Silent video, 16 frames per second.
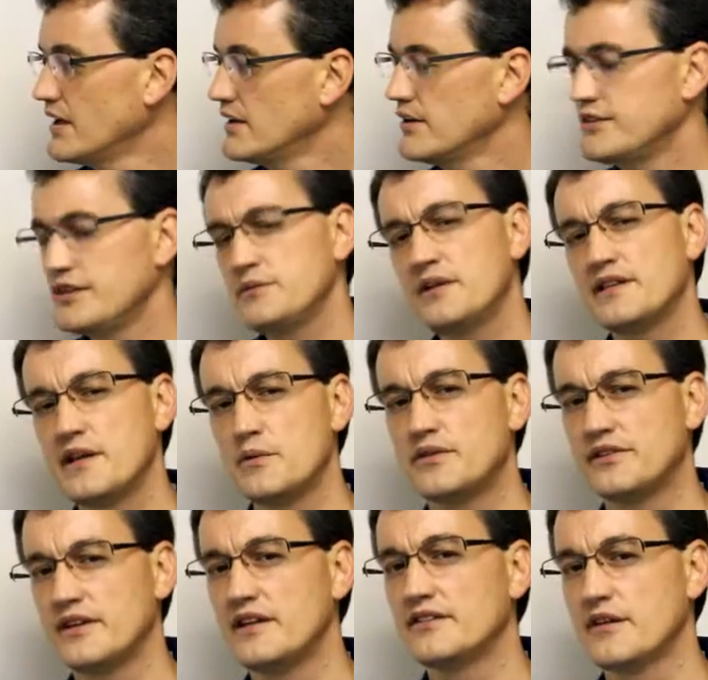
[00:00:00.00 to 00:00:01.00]
Now, it seems like they were
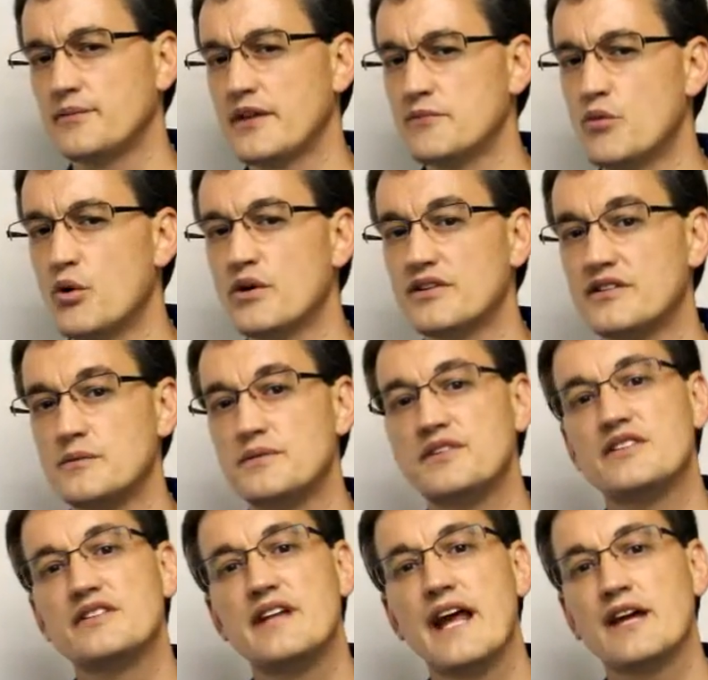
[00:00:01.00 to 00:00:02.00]
saying something more
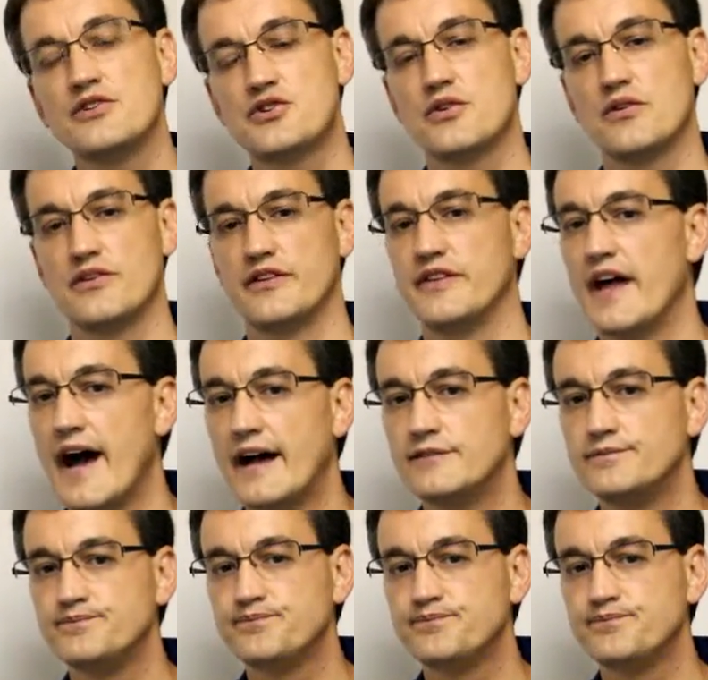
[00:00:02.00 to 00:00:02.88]
substantial than that.